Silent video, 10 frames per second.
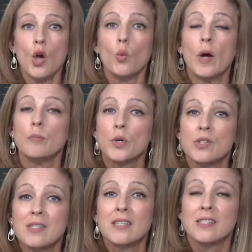when
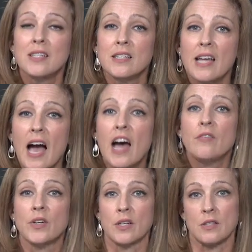persistent
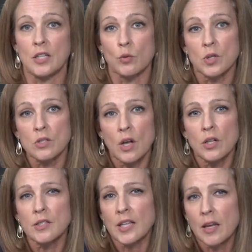advocacy
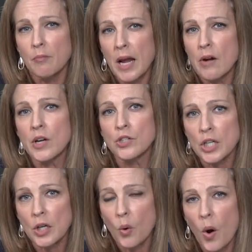results in marriage
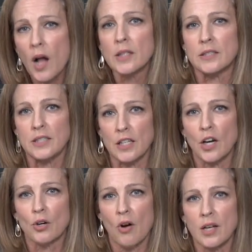equality
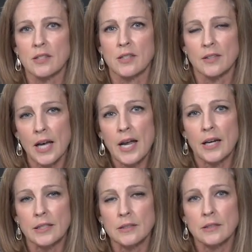across the
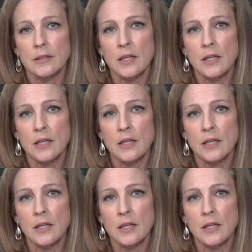land,